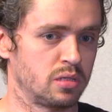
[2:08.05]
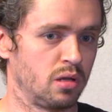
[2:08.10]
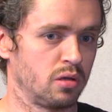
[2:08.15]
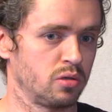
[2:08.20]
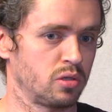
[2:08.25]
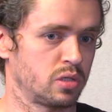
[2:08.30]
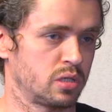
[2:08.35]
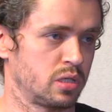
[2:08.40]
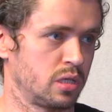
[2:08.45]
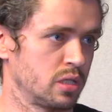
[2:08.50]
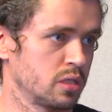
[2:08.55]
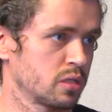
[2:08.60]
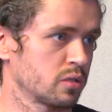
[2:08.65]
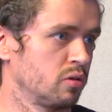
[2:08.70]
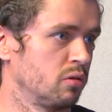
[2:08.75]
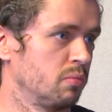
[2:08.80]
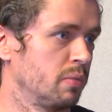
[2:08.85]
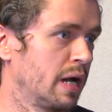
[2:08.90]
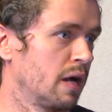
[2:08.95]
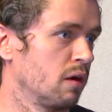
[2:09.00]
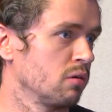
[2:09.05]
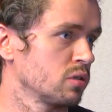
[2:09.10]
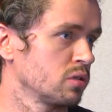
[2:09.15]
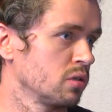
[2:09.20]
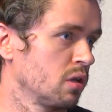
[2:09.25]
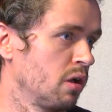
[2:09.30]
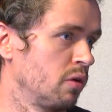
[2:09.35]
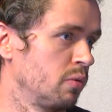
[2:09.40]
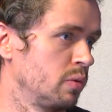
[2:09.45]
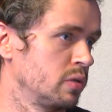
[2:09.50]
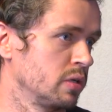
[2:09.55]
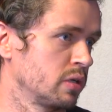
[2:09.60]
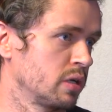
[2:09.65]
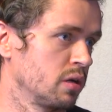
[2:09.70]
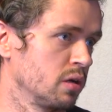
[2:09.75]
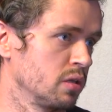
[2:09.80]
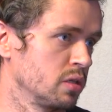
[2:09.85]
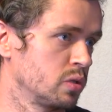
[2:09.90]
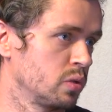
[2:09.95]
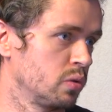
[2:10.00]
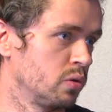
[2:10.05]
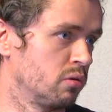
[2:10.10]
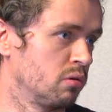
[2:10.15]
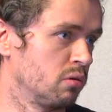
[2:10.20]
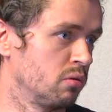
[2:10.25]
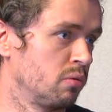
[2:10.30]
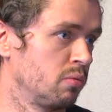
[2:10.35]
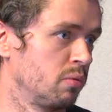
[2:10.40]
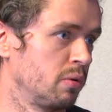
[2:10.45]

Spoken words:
not just in the school but outside. We took it on tour,